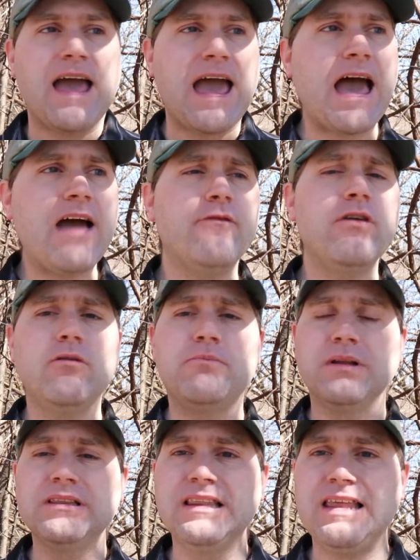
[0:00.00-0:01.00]
Have you
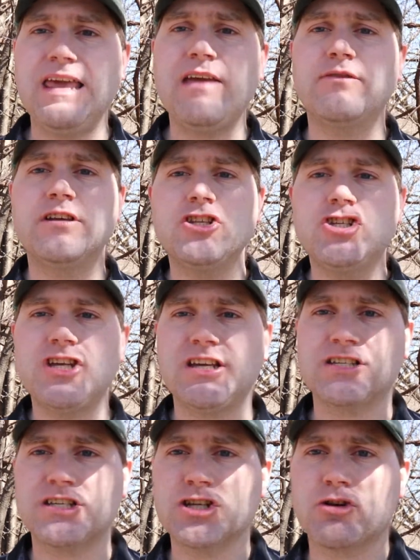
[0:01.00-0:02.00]
believed in
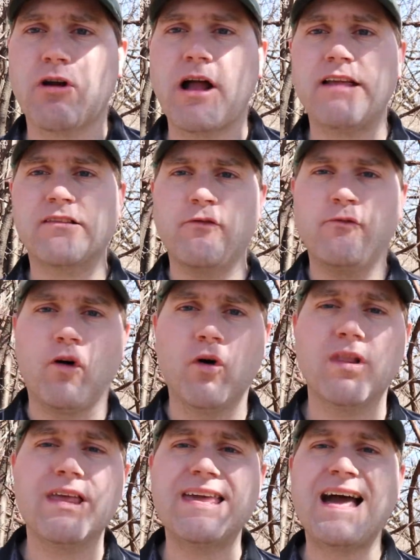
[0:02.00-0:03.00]
Jesus Christ,
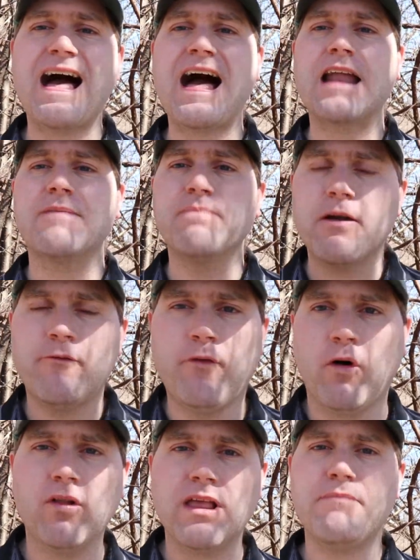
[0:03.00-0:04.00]
fully God,
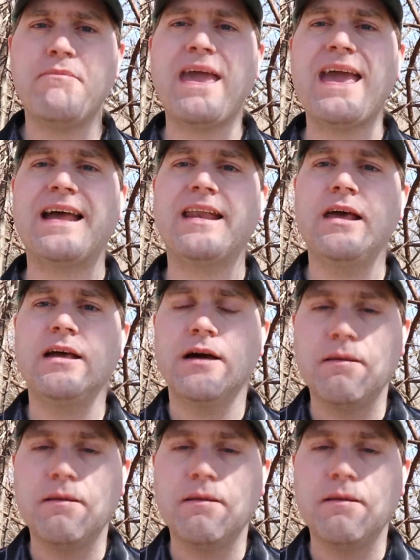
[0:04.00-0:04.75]
fully man,